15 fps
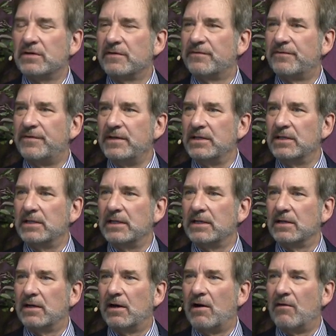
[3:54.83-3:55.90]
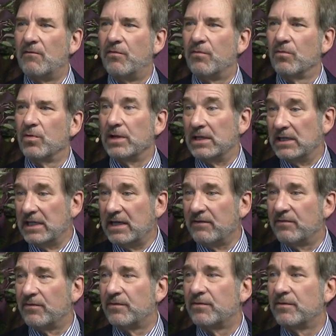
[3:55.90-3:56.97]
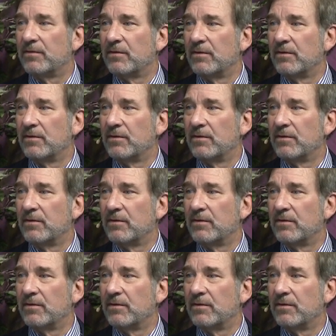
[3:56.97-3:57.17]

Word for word: a feeling of relief.